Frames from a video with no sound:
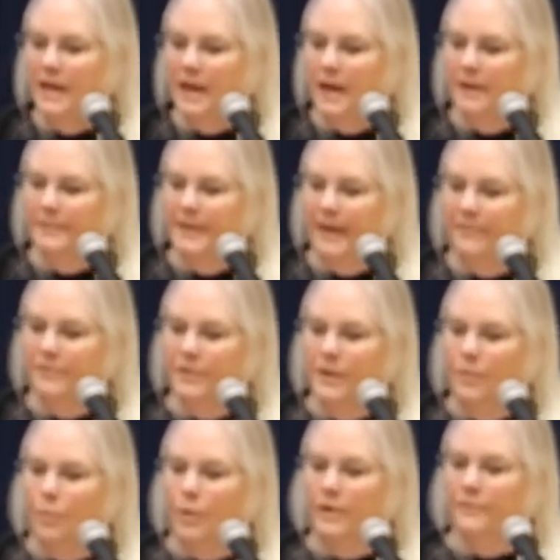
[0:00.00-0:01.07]
uh, gave him
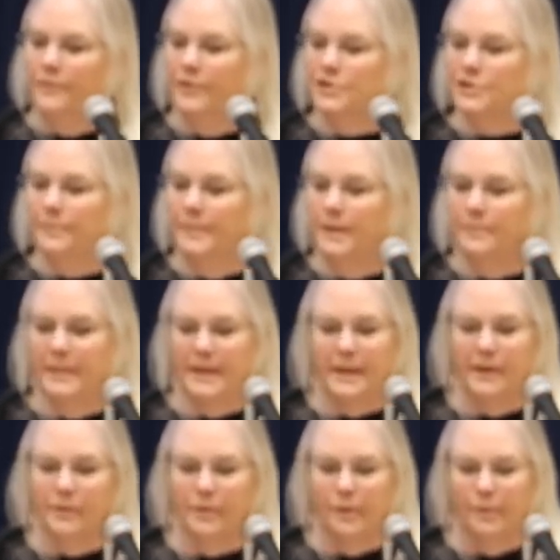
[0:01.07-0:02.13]
the award First Amendment
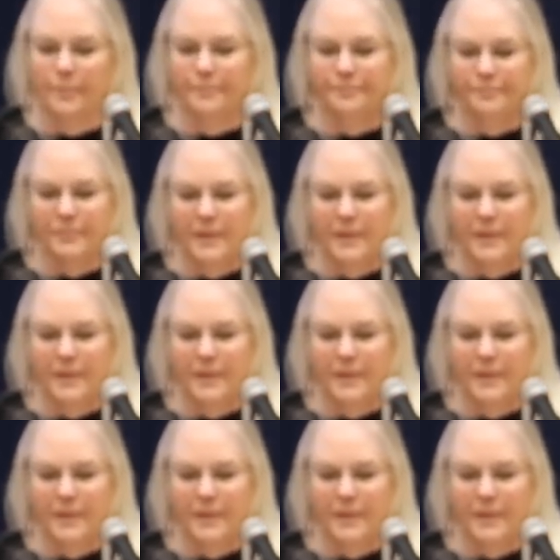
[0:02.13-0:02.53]
Hero.